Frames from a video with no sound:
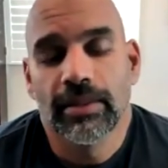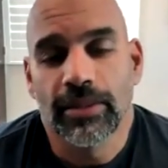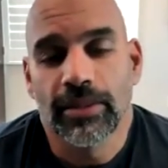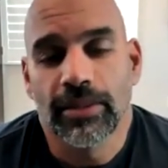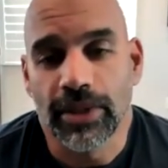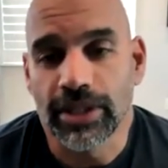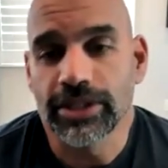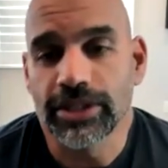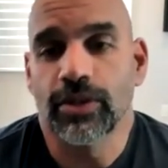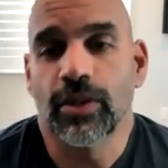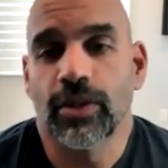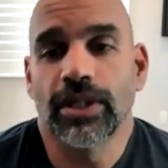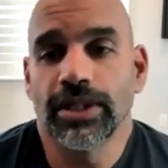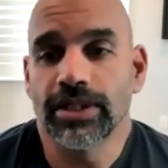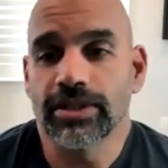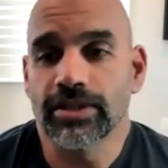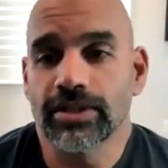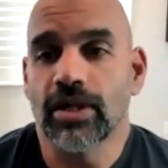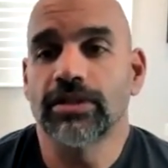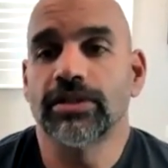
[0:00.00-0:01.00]
Production quality
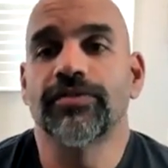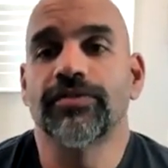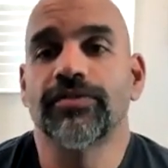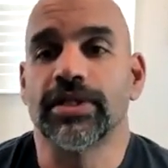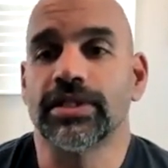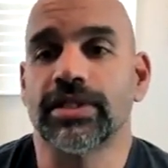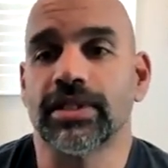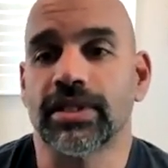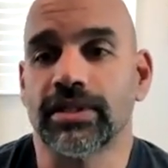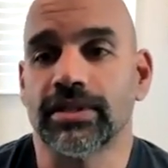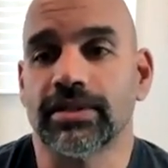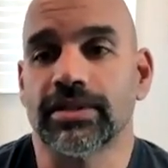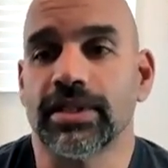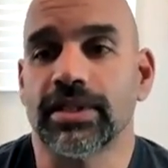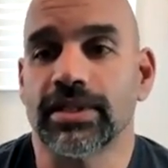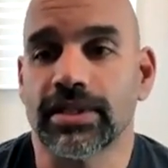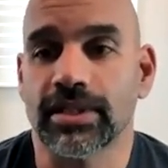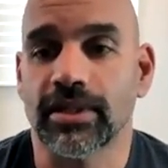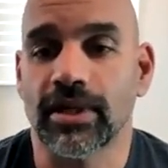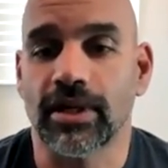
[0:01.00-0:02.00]
is all of these things.
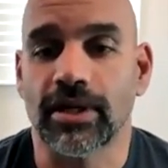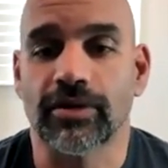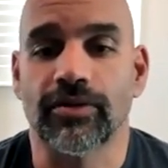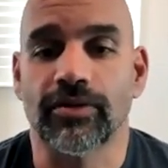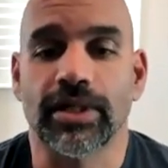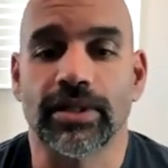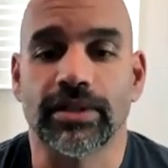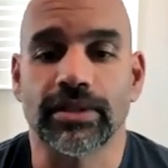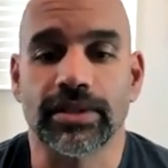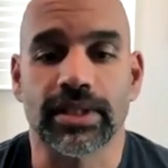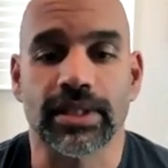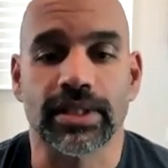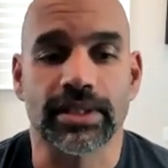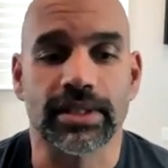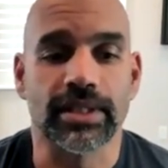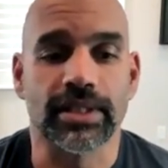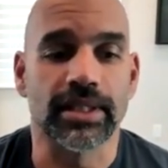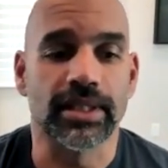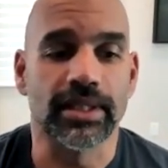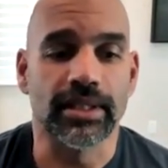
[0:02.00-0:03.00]
It's the guardrails. It's
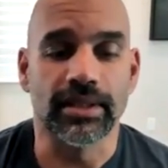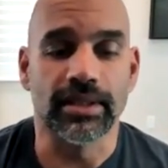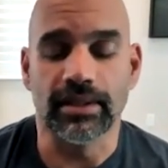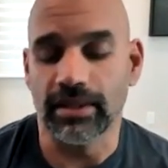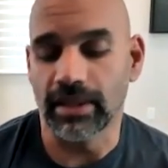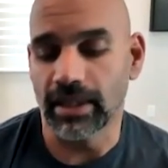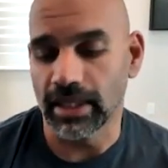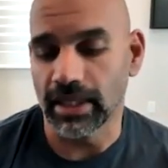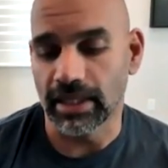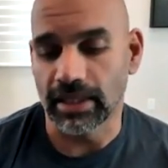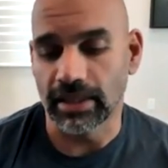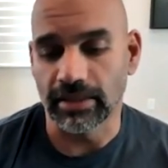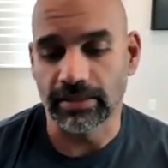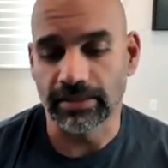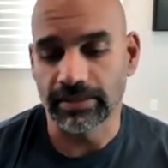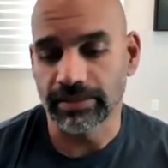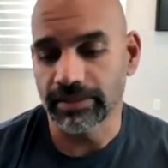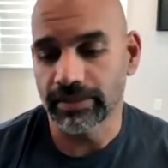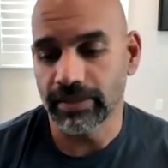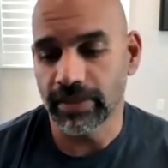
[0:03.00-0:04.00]
the
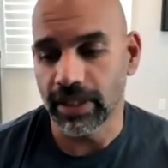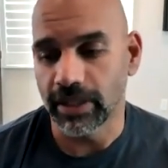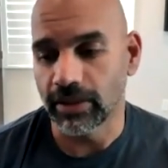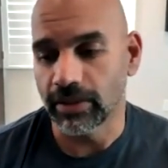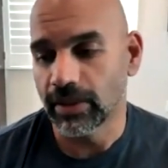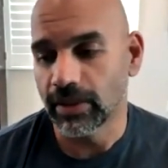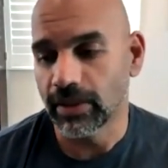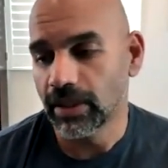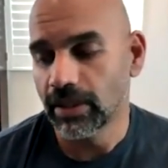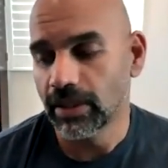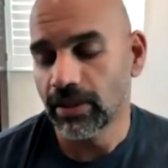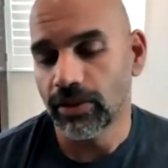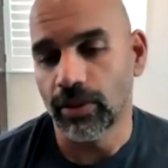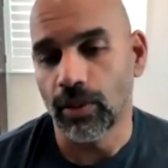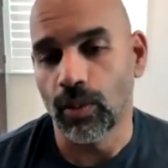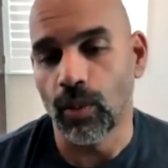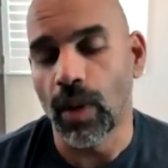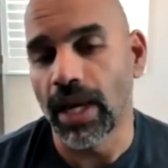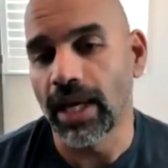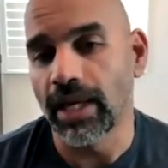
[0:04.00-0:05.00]
um, you know the
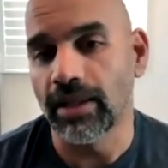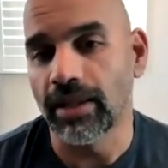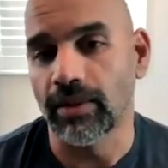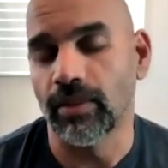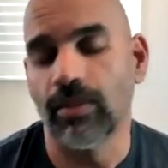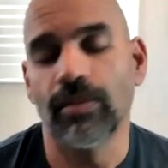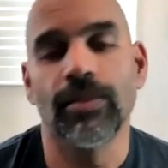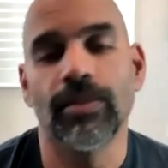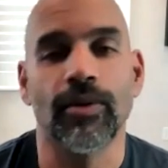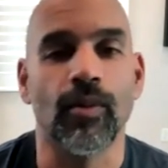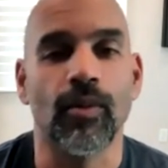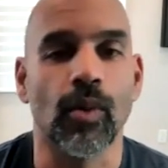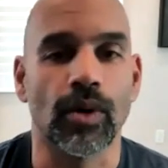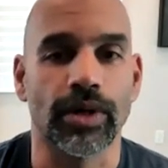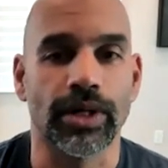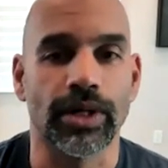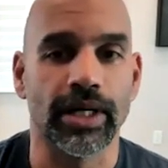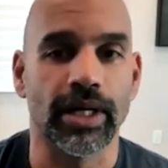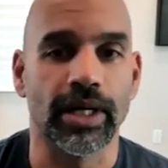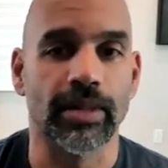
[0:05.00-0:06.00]
way the, the
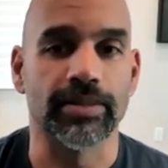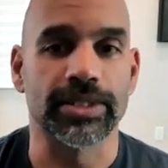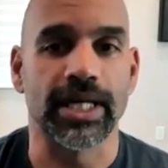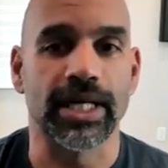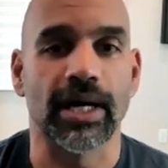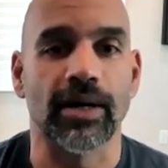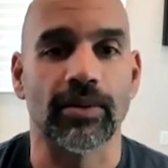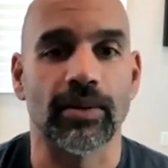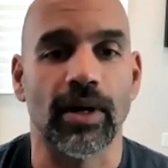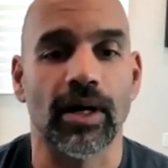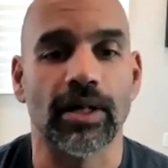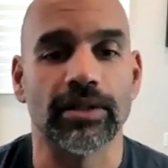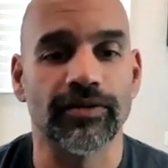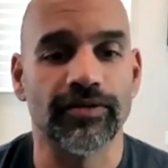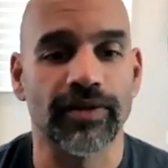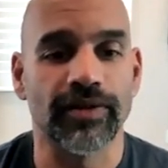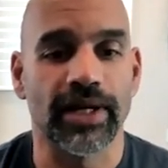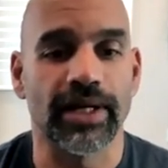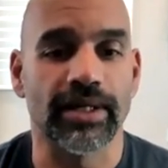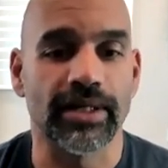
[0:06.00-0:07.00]
wording comes out. All of
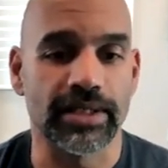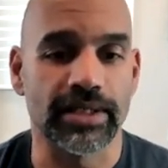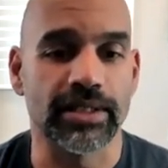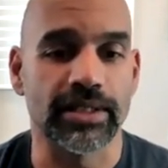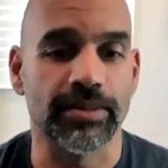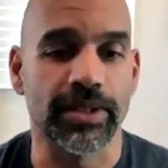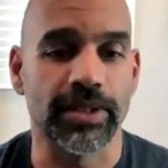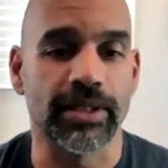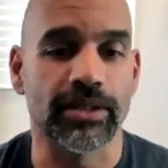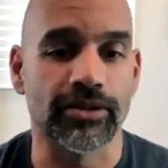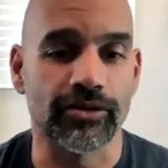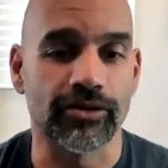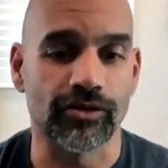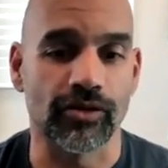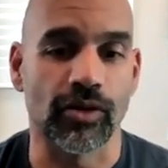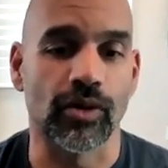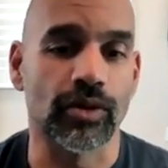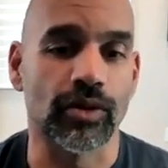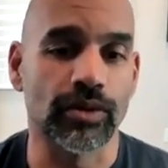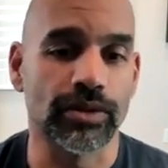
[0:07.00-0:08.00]
that needs to be
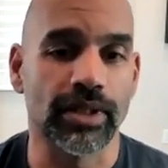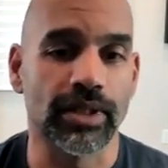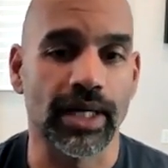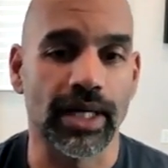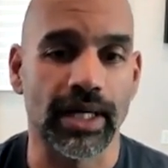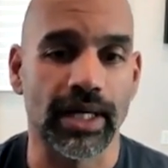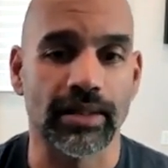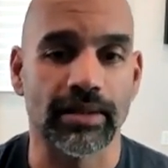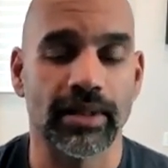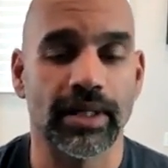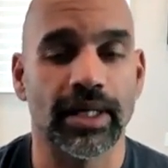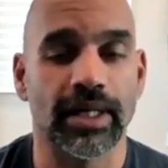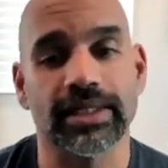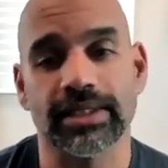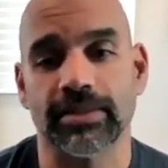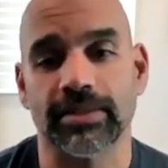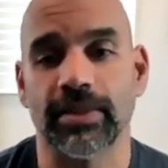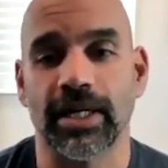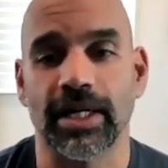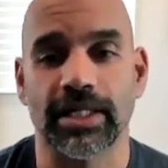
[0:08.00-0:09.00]
controlled and
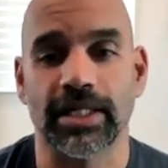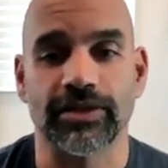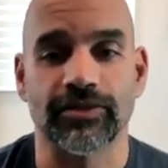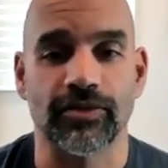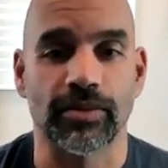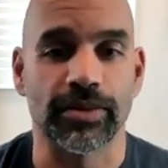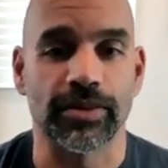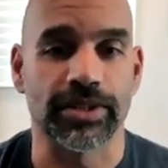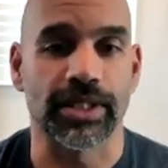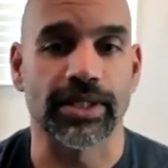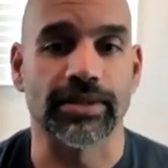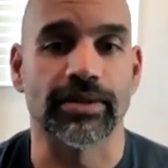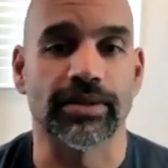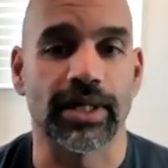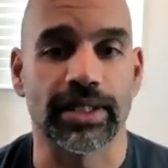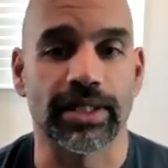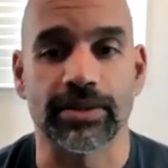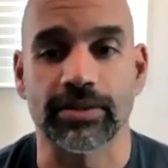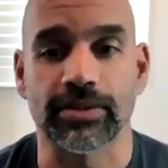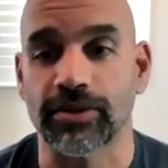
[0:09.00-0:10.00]
customized for a particular
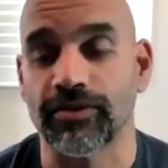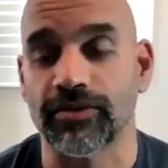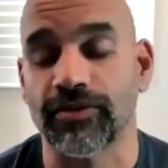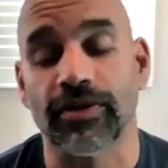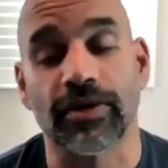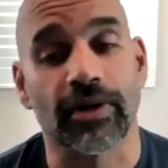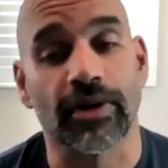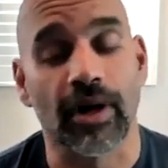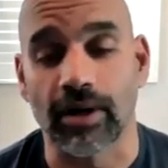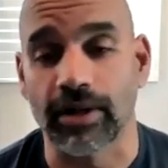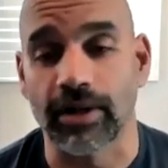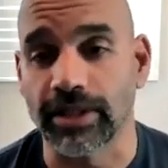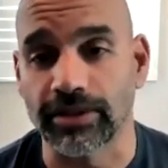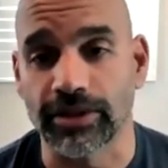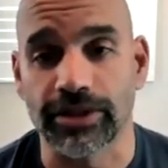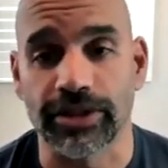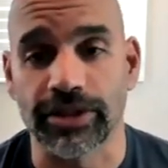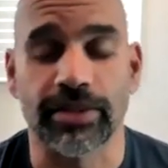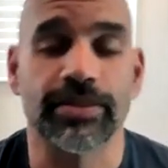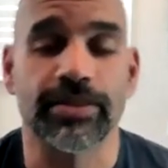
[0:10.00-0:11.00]
customer. If you're a car
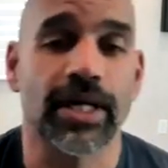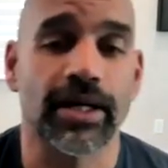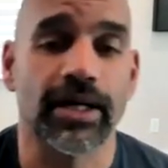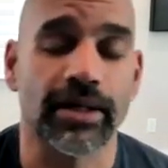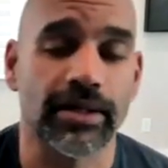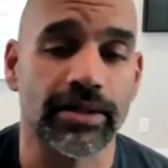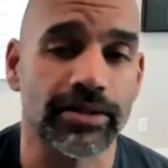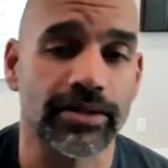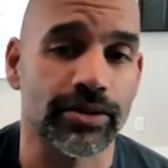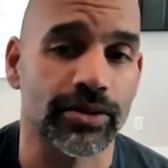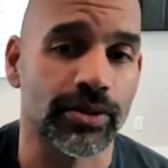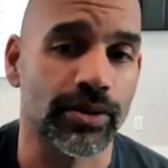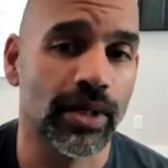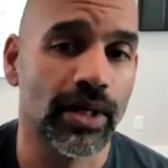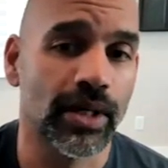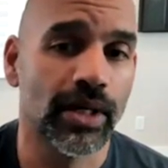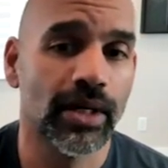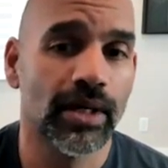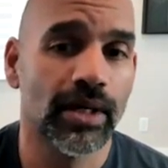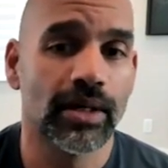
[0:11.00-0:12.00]
dealership talking to
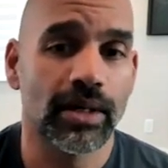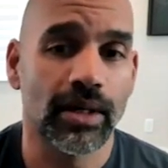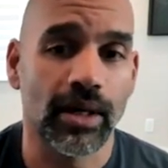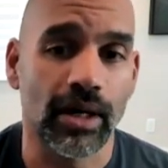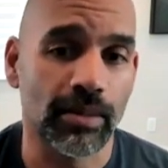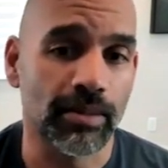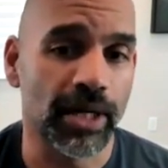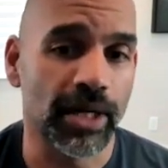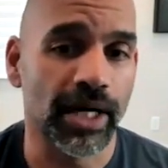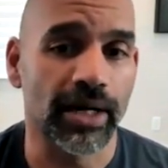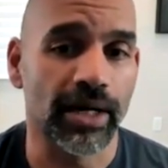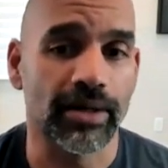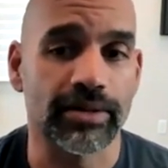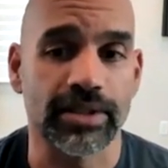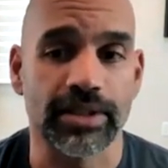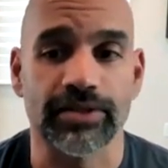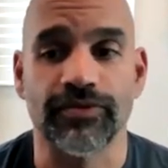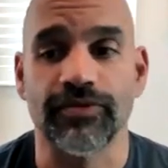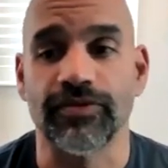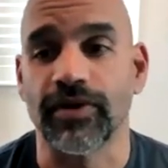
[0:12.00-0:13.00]
car buyers,
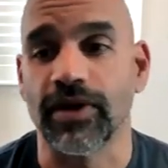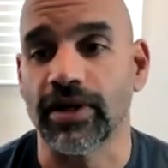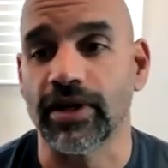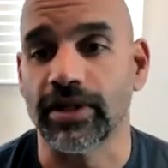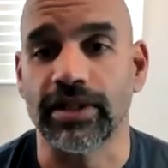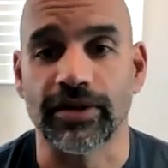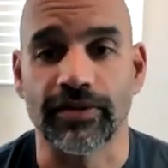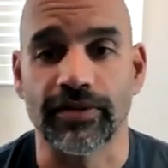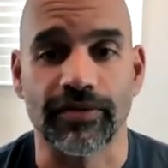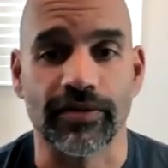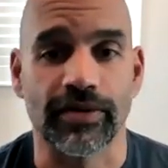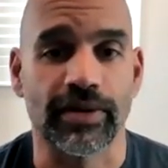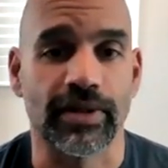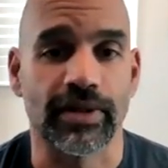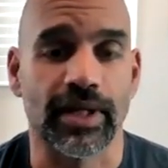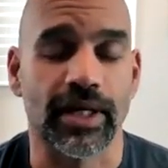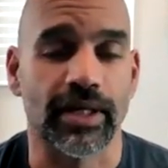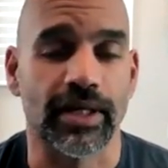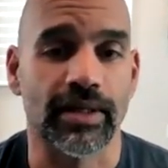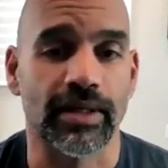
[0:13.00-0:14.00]
it's very different
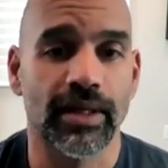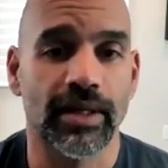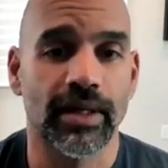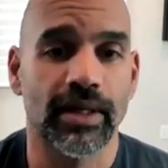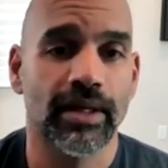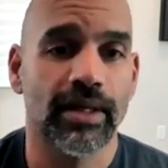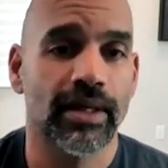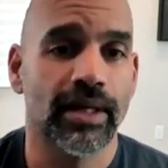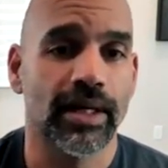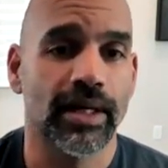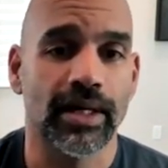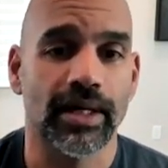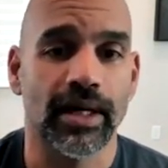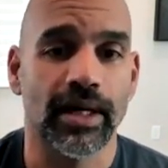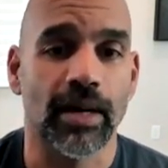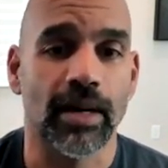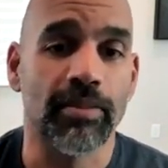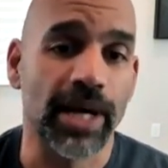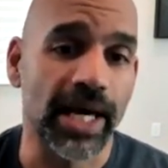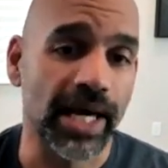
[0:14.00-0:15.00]
than uh,
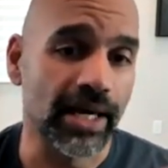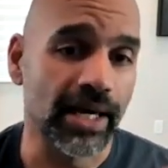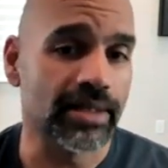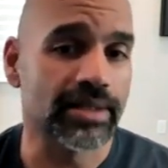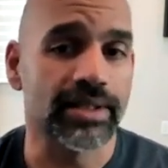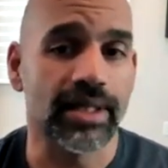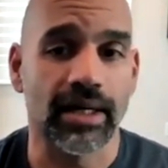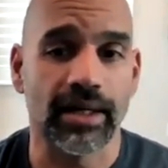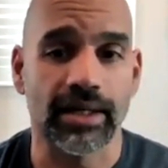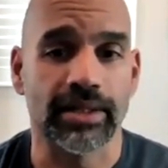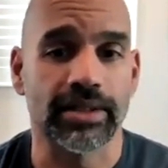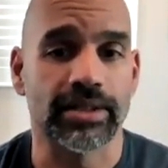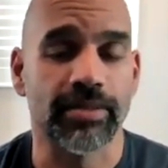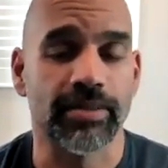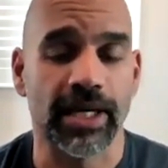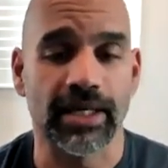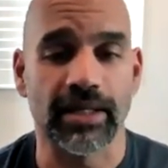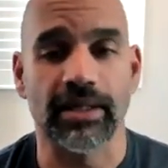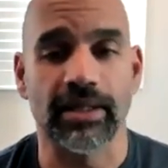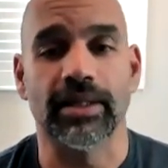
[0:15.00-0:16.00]
a bank talking to
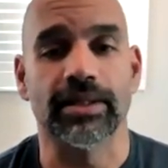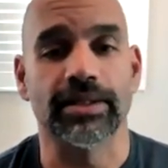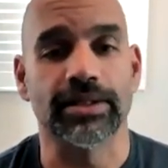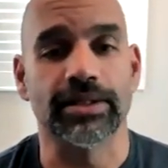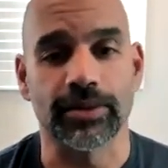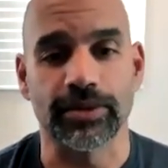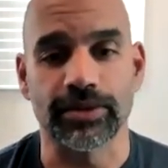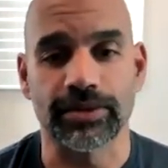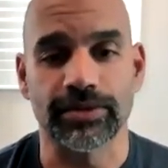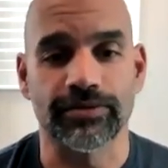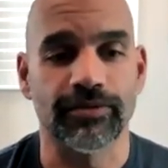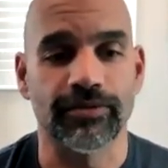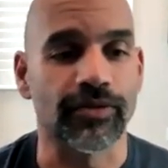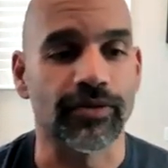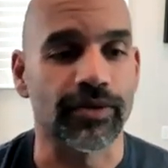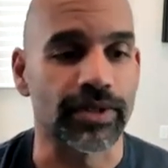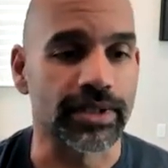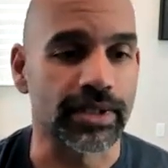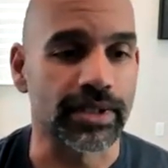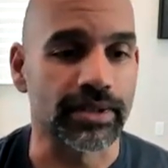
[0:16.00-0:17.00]
banking customers,
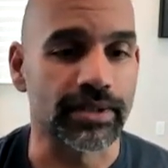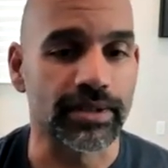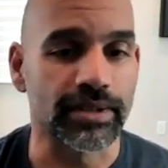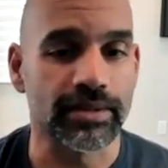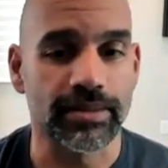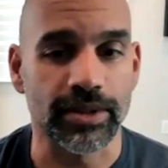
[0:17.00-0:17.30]
for instance.